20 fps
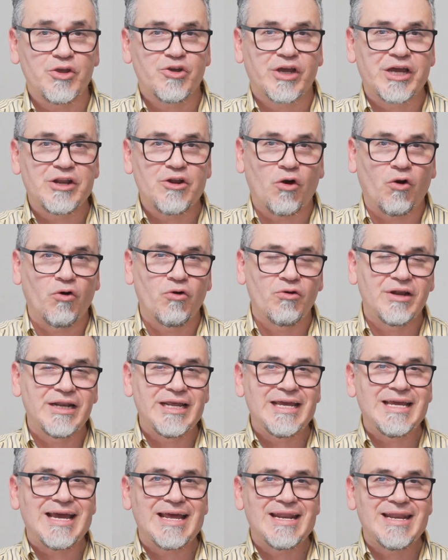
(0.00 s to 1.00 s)
can
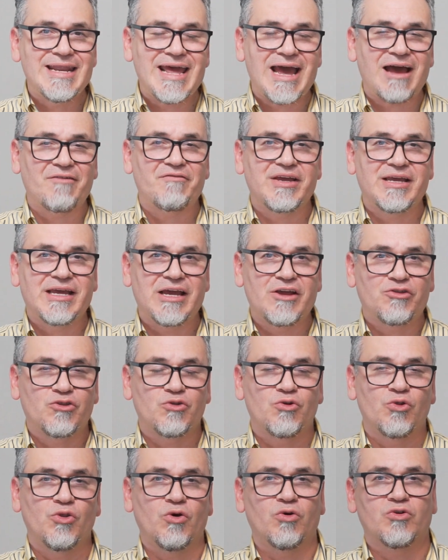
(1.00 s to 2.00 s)
only navigate
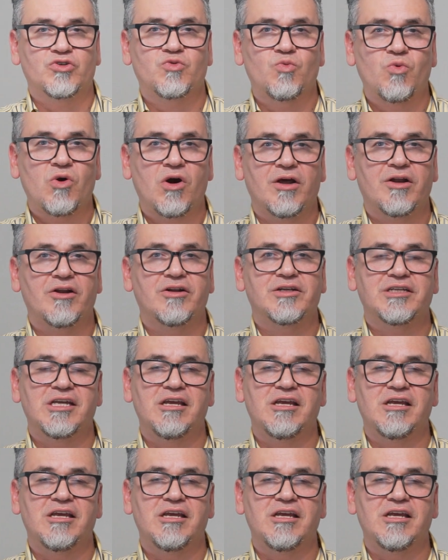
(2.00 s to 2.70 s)
through those waters